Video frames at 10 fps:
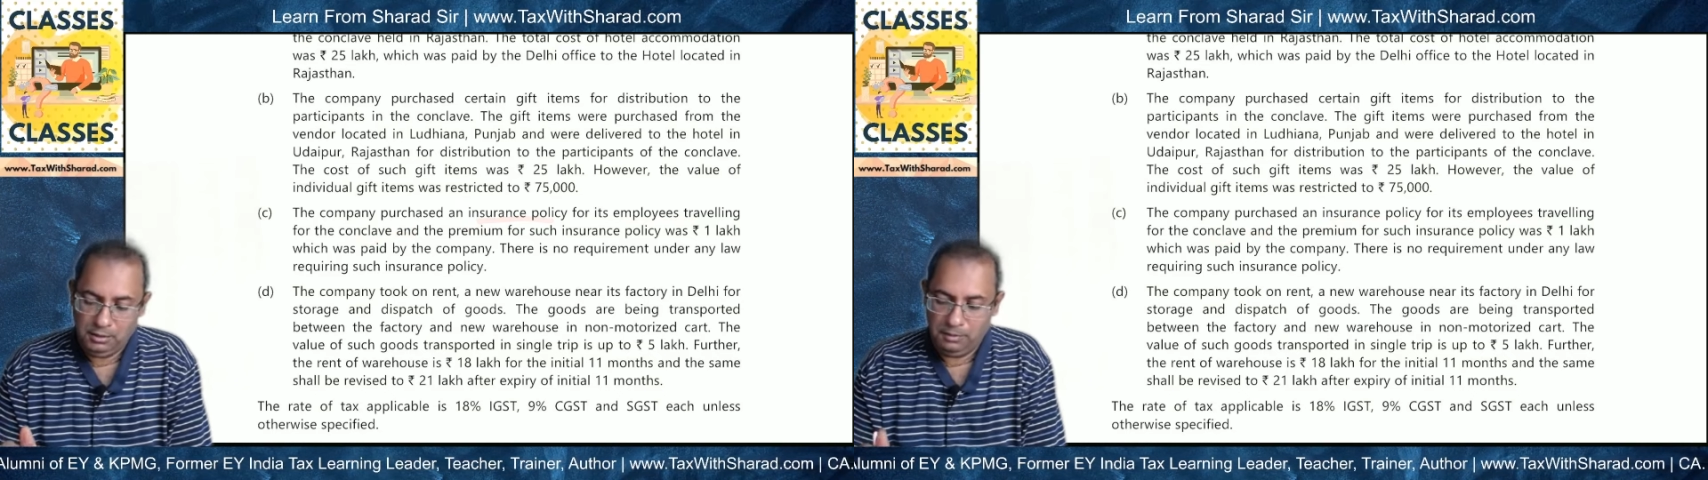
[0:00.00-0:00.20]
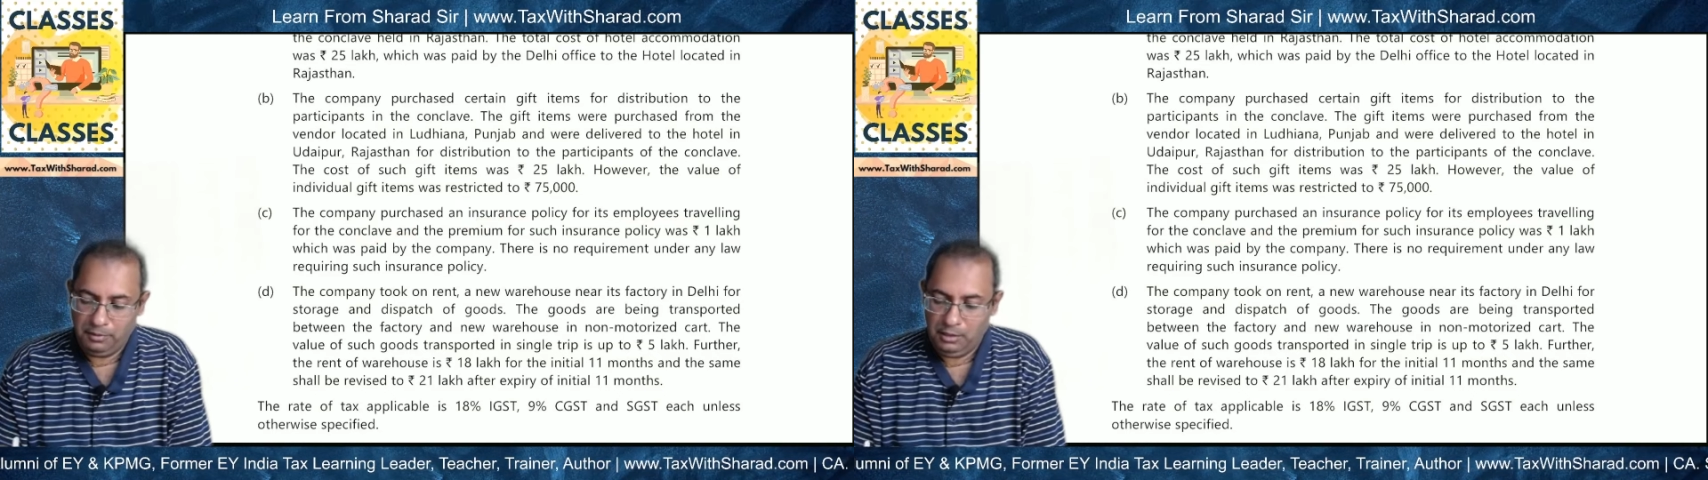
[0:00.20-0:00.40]

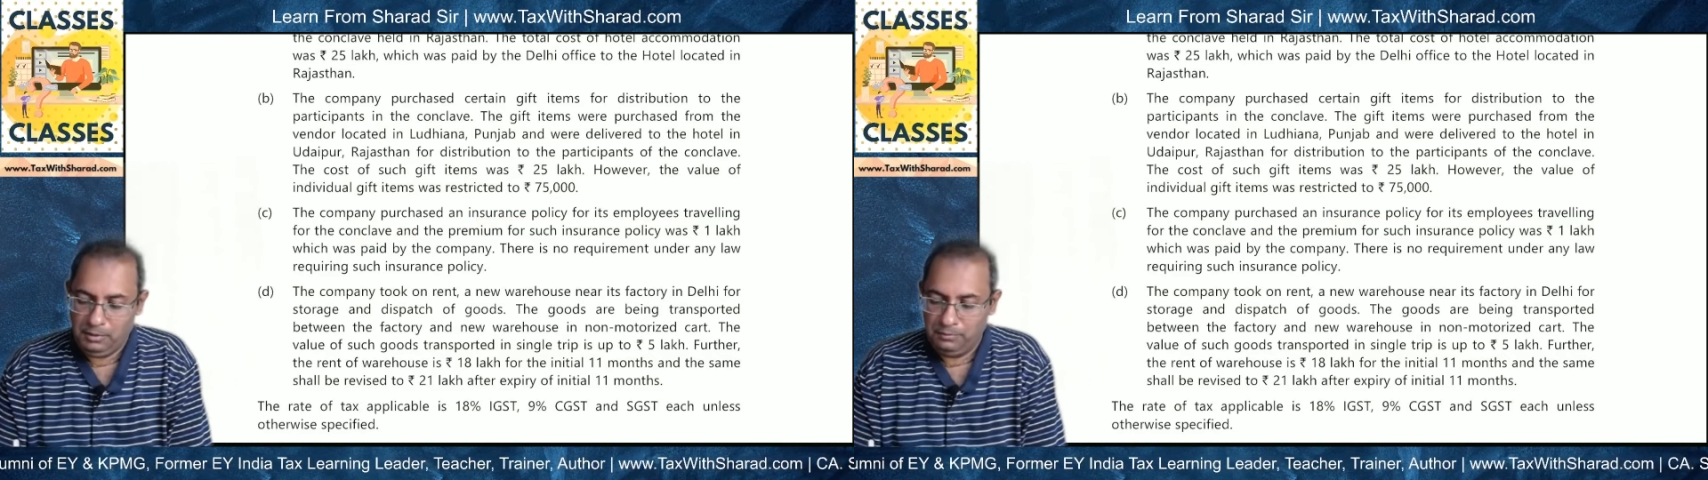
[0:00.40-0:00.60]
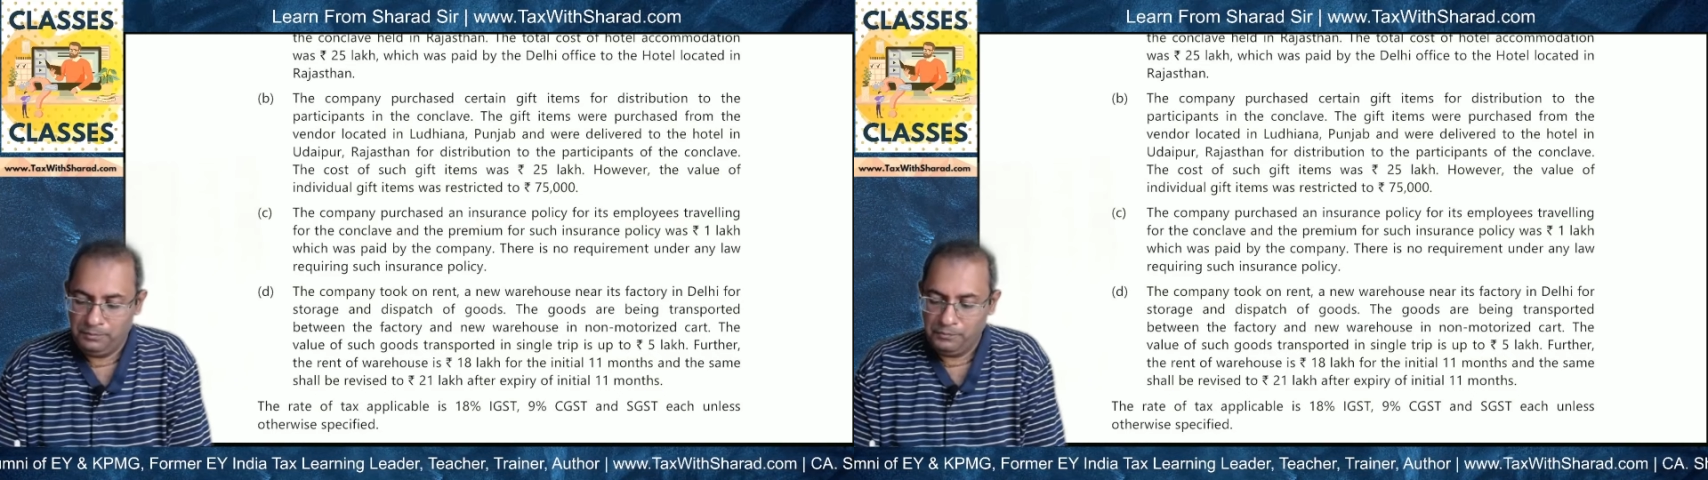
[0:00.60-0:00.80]
and the
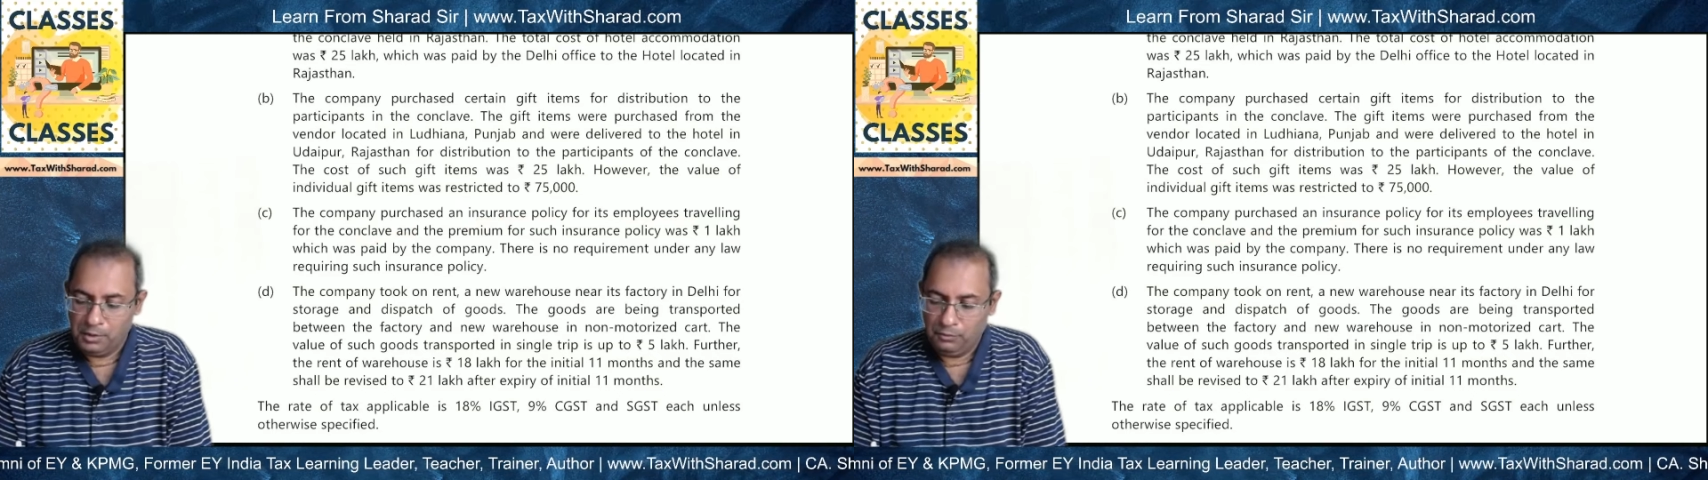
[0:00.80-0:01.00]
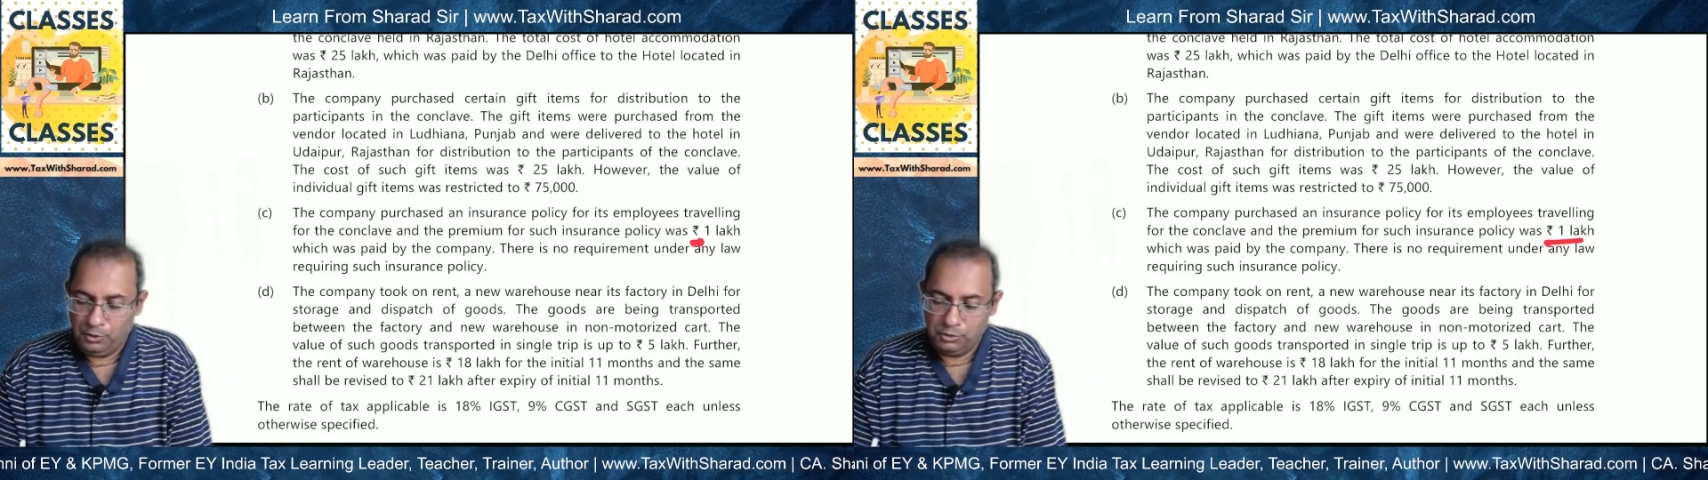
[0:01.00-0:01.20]
premium
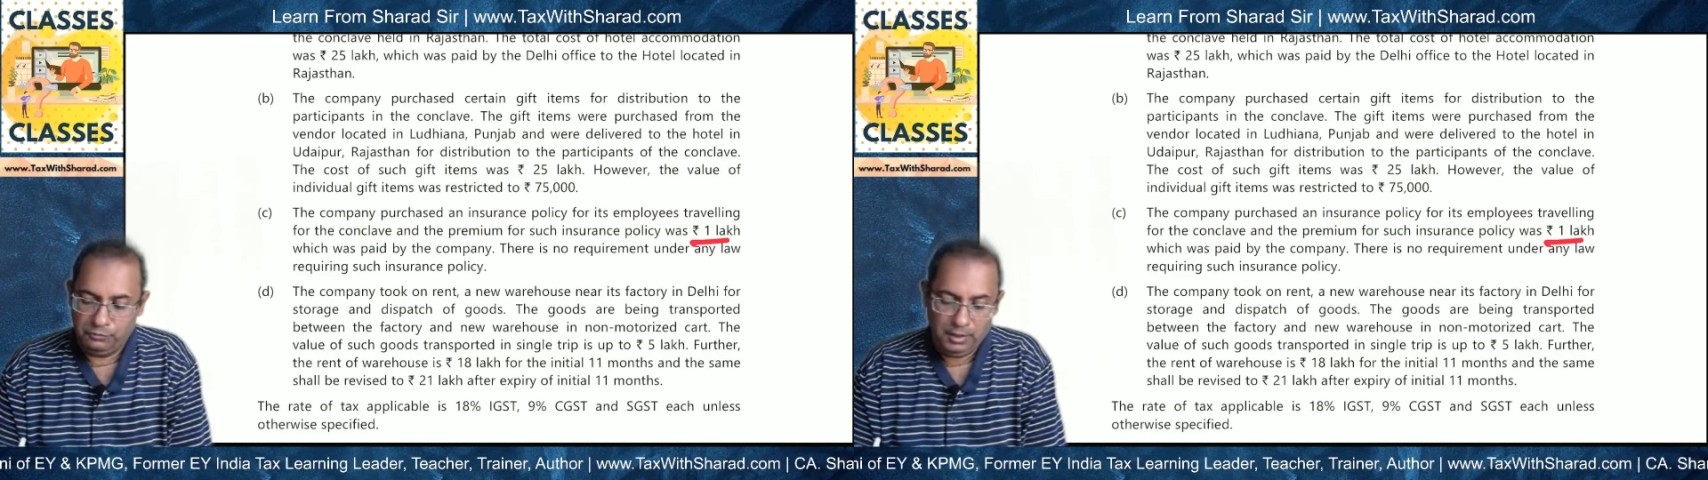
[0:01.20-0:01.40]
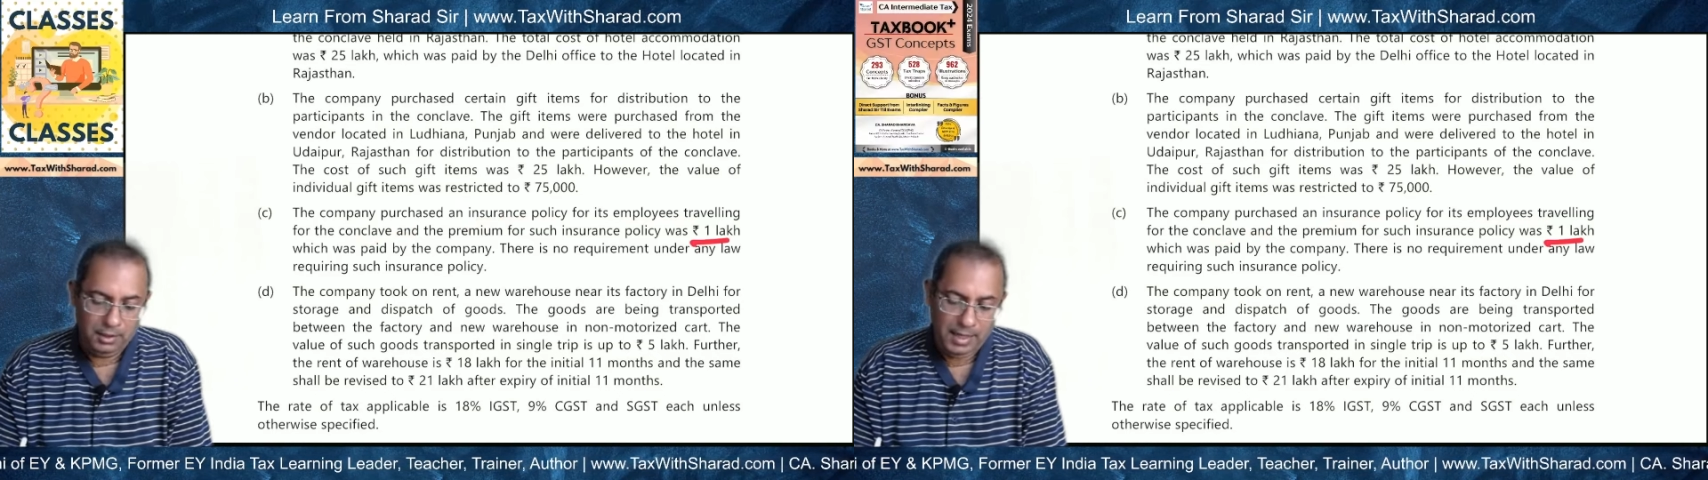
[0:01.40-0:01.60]
was
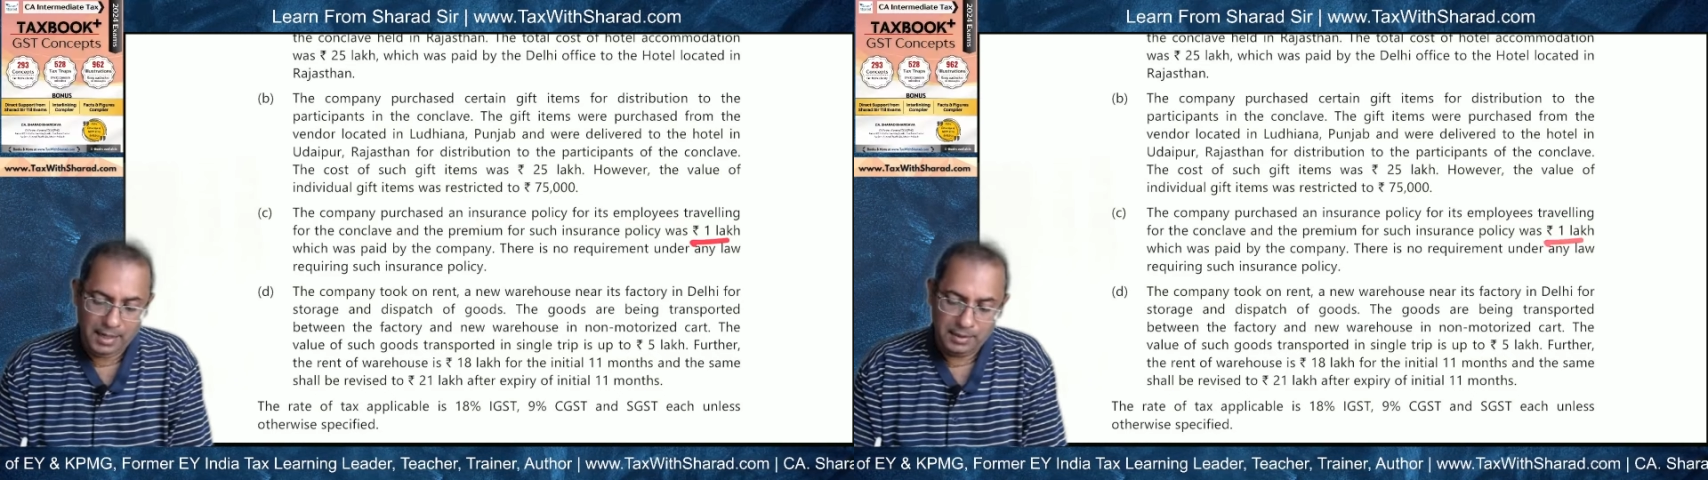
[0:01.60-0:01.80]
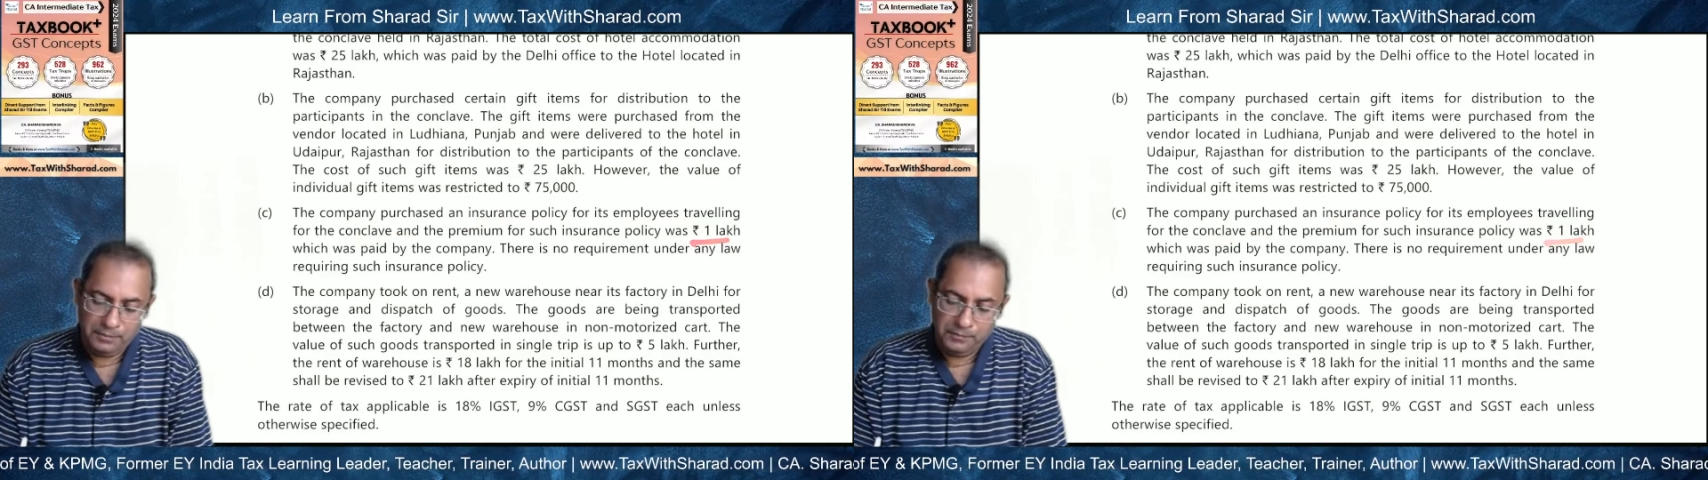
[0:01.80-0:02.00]
1
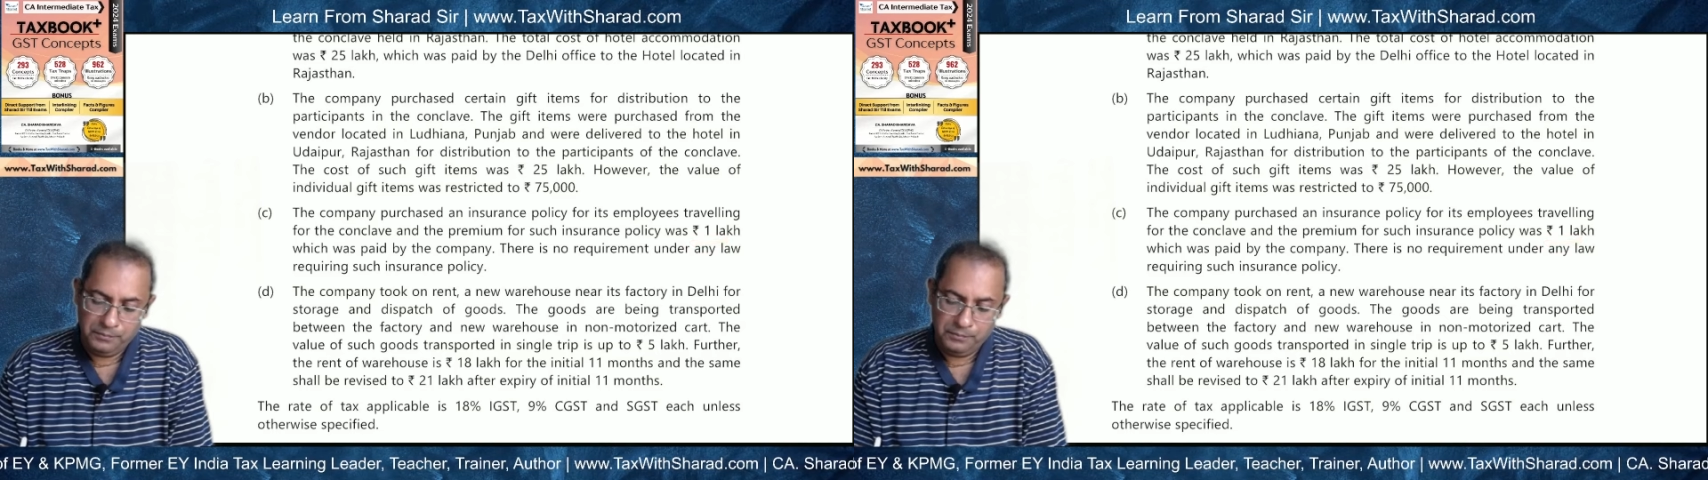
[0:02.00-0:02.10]
lakh,